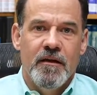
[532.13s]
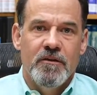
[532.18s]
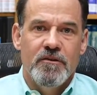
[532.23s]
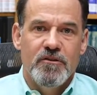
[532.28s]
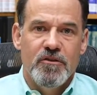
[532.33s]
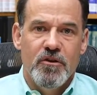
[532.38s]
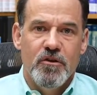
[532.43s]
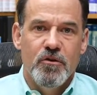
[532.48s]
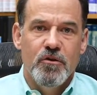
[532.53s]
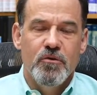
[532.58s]

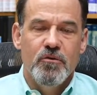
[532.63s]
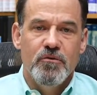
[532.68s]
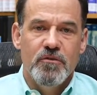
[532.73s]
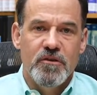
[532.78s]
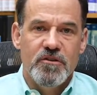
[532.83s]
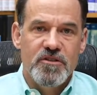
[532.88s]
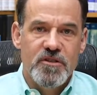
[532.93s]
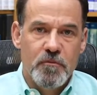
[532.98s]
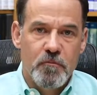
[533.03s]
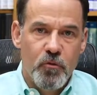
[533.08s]
to
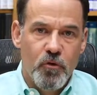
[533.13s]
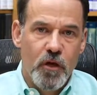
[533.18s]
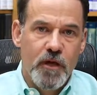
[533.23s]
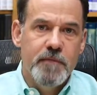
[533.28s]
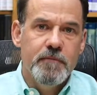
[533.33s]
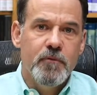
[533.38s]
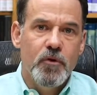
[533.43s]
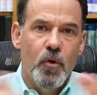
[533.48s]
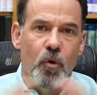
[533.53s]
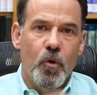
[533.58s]
the
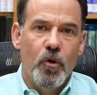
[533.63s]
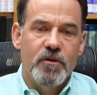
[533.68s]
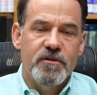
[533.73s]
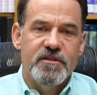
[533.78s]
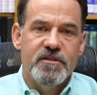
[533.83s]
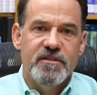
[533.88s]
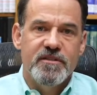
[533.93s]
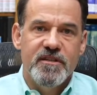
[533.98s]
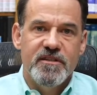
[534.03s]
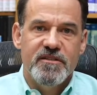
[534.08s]
Supreme
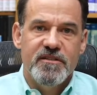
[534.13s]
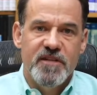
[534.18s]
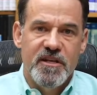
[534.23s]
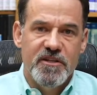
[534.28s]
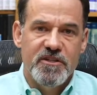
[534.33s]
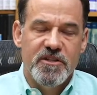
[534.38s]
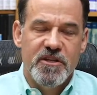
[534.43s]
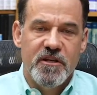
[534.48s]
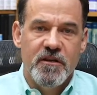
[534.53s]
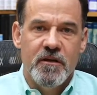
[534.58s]
Court's
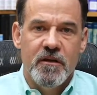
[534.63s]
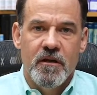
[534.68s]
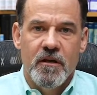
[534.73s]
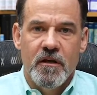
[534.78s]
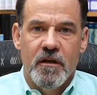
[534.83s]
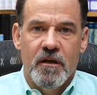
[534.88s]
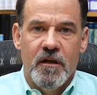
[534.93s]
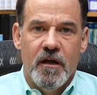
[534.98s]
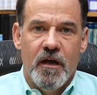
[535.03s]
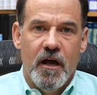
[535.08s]
decisions
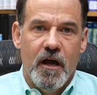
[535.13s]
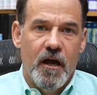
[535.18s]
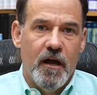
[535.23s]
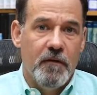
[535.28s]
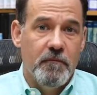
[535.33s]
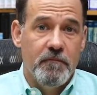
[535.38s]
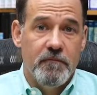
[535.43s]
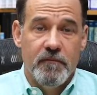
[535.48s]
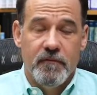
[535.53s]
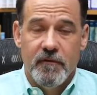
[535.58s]

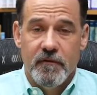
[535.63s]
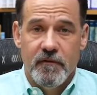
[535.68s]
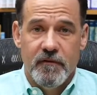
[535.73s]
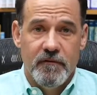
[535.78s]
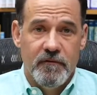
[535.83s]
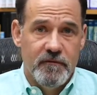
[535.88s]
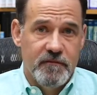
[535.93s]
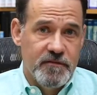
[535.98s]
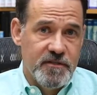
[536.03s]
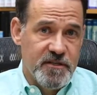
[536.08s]

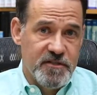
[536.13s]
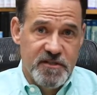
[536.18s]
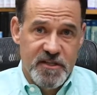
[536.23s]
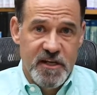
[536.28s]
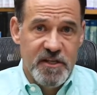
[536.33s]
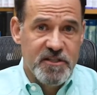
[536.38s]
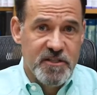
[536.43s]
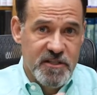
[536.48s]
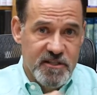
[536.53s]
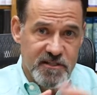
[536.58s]

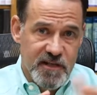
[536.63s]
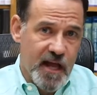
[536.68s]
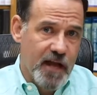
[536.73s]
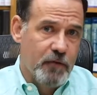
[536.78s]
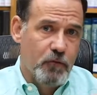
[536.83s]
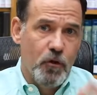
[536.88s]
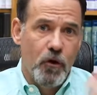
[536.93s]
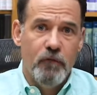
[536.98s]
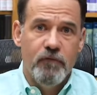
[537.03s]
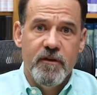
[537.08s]
like
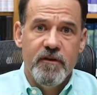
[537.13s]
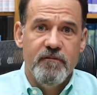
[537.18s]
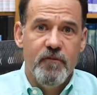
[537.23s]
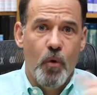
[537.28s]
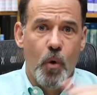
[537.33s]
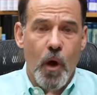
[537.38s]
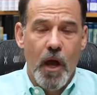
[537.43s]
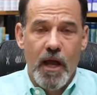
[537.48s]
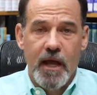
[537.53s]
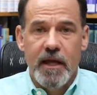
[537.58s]
Roe v.
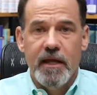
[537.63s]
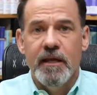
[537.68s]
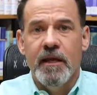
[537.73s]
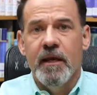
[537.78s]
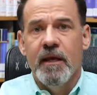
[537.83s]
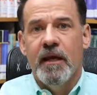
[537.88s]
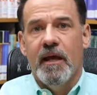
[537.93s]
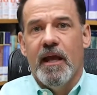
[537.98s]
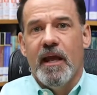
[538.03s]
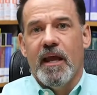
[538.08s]
Wade
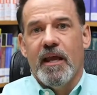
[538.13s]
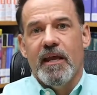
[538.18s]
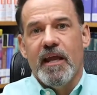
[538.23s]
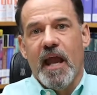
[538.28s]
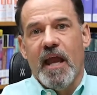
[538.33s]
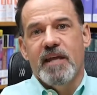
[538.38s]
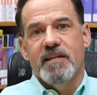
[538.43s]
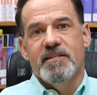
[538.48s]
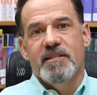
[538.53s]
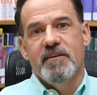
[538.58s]
and
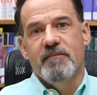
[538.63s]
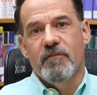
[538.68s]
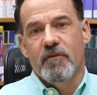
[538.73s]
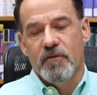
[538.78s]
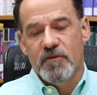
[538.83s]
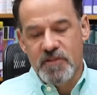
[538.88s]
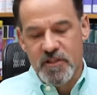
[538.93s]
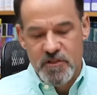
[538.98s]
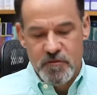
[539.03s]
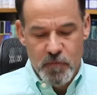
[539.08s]
Casey
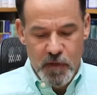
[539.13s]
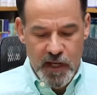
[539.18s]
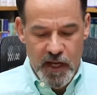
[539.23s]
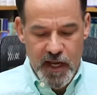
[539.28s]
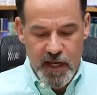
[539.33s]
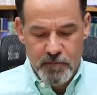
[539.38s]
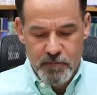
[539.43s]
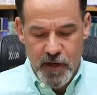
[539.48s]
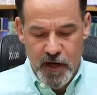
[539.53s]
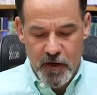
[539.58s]
versus
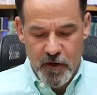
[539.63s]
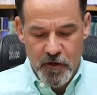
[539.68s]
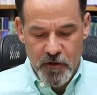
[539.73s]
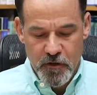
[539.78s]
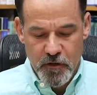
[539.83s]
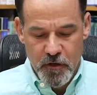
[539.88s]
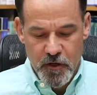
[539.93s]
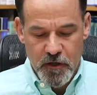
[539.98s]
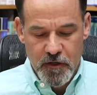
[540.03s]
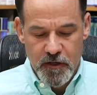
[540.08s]
Planned
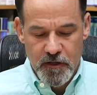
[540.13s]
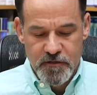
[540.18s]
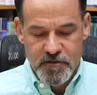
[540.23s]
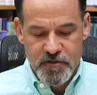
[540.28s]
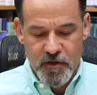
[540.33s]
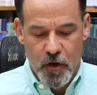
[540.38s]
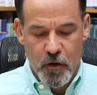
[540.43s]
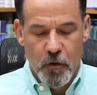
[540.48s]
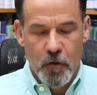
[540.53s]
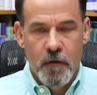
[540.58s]
Parenthood. And
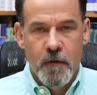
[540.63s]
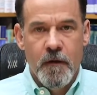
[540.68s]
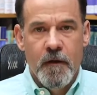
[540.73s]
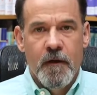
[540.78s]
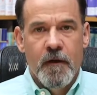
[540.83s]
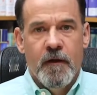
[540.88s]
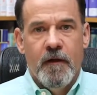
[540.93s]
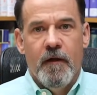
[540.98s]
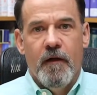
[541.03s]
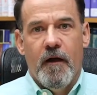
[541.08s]
so
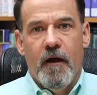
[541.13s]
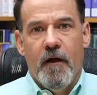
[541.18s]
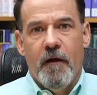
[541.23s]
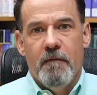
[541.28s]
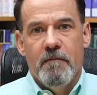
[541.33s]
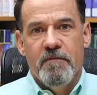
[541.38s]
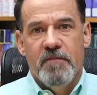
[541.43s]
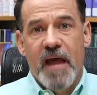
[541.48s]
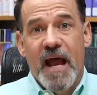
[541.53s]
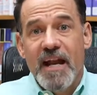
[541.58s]

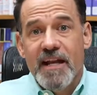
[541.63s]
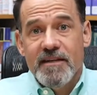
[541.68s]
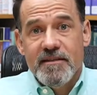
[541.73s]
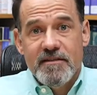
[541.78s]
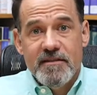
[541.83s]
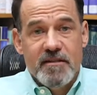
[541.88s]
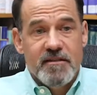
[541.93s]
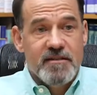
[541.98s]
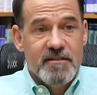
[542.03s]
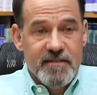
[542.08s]
that is
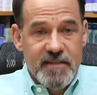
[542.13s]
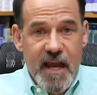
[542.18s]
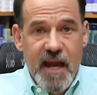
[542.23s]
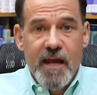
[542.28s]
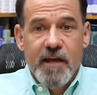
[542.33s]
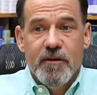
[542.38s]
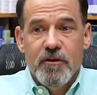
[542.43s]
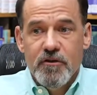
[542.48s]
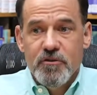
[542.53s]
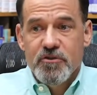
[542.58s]
the
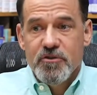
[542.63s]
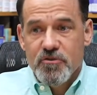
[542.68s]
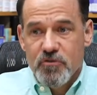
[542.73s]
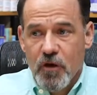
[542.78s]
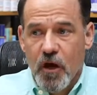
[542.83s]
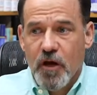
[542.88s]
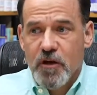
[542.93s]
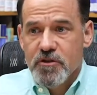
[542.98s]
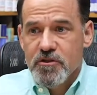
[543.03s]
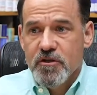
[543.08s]
standard
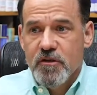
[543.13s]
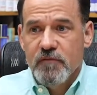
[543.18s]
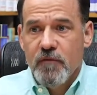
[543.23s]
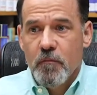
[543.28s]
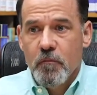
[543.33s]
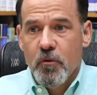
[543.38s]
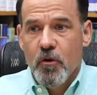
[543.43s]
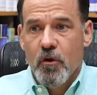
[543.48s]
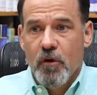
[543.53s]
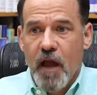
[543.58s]
structure of a
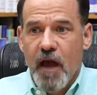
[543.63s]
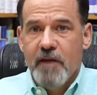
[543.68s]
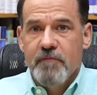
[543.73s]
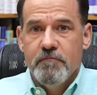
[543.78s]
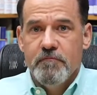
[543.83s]
pro-life